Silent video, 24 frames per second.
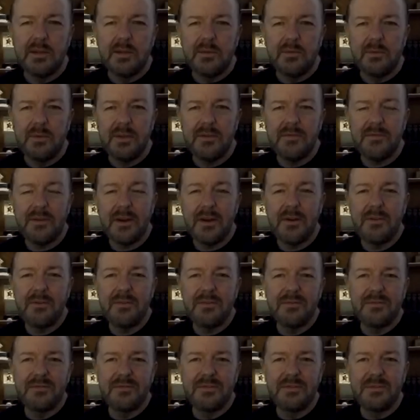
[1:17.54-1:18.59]
We
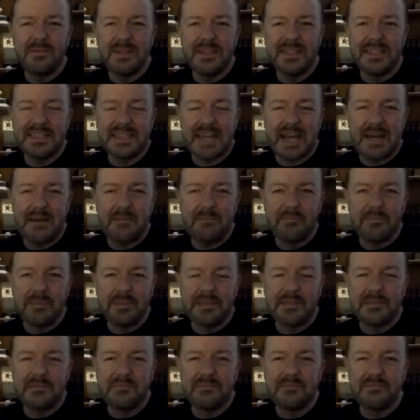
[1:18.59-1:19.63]
evolve, we adapt.
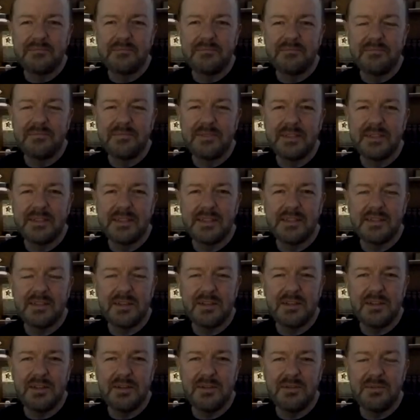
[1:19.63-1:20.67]
This is the
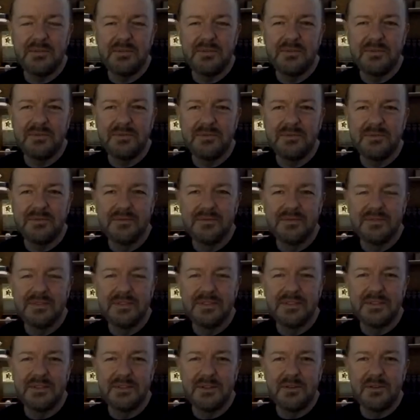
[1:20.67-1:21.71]
new
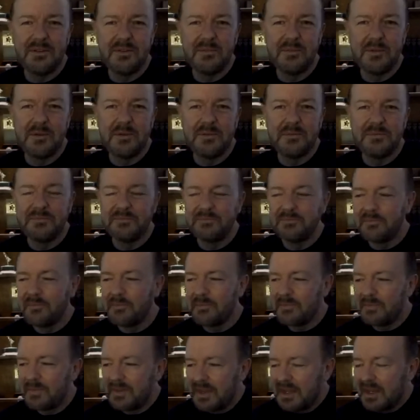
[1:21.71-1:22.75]
normal.
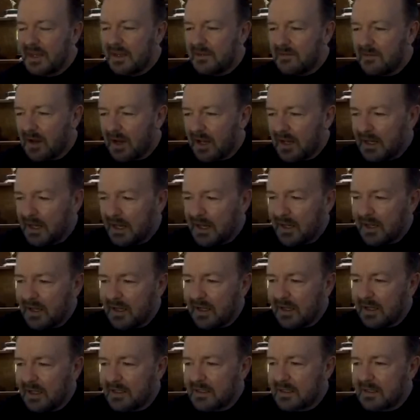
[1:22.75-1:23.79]
Right,
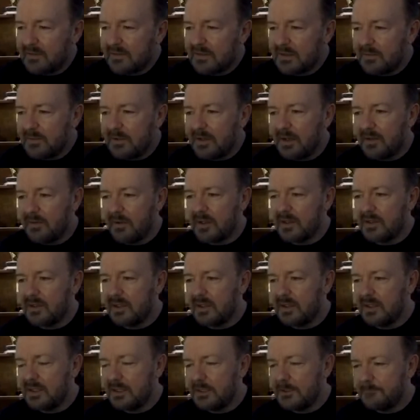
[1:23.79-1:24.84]
let's have some of your
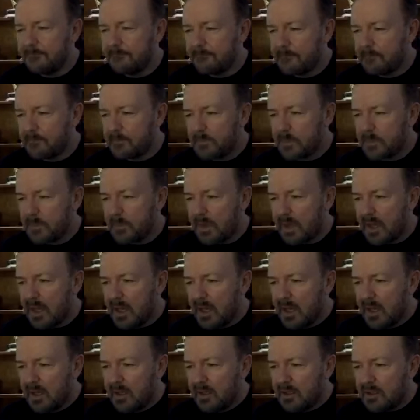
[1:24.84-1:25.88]
questions.
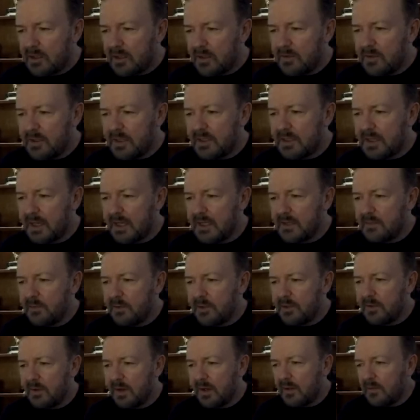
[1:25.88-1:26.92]
Susie says, would
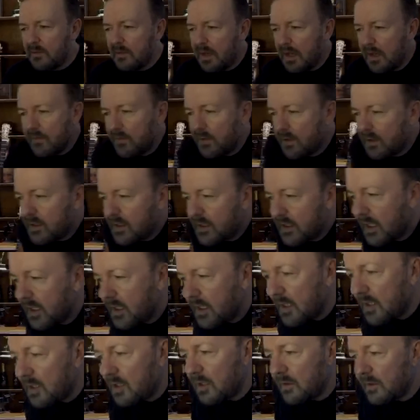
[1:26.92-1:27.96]
you ever
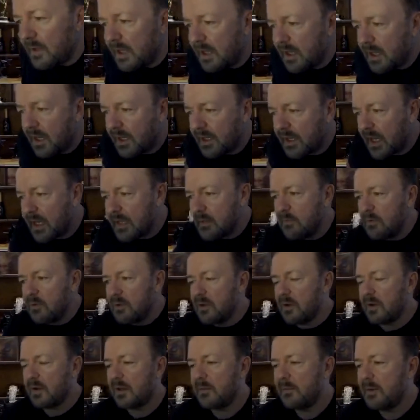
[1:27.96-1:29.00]
consider doing an animal
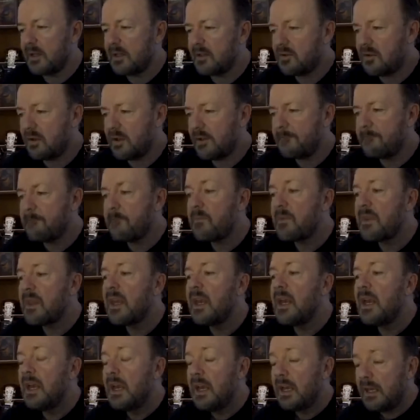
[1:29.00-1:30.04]
documentary?
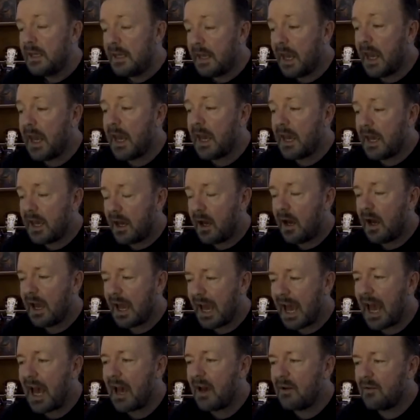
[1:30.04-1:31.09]
Yeah, I
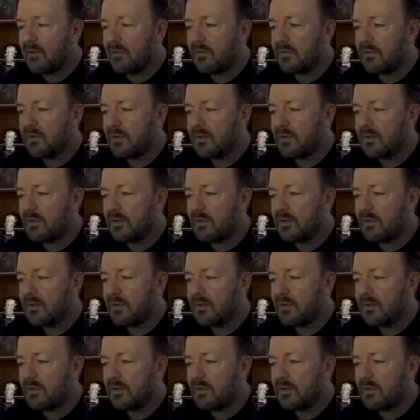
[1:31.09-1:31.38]
have.